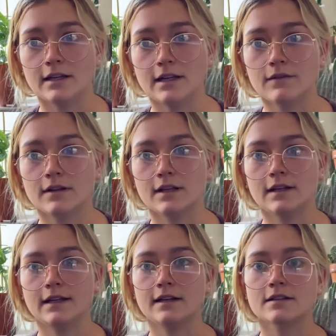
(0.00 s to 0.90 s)
even the
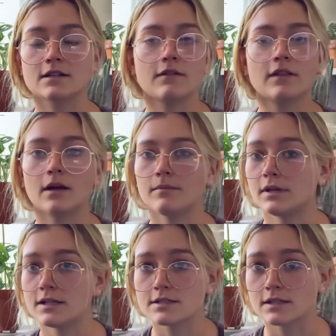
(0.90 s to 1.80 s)
neediest of them
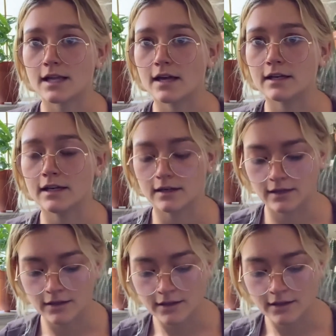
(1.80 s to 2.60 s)
isn't that needy.